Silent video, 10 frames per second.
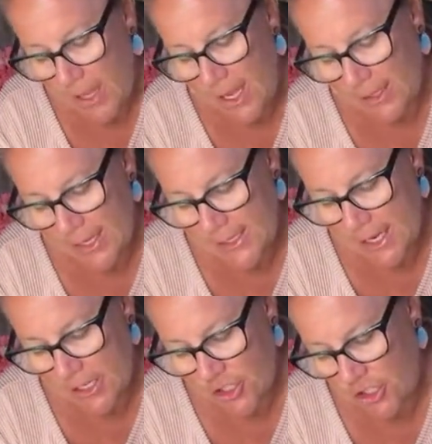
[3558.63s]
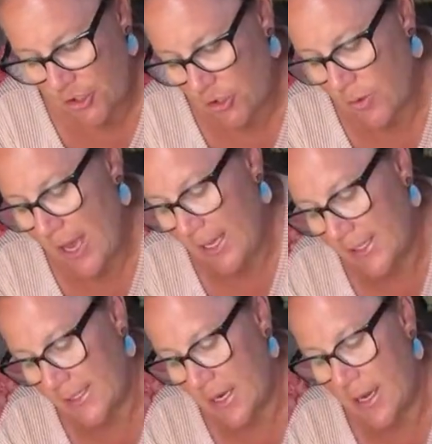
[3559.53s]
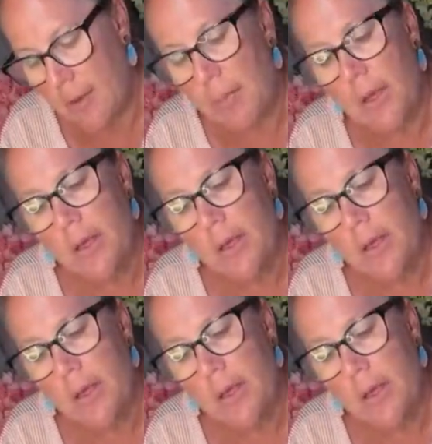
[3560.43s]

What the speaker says: and I take 2 at a time.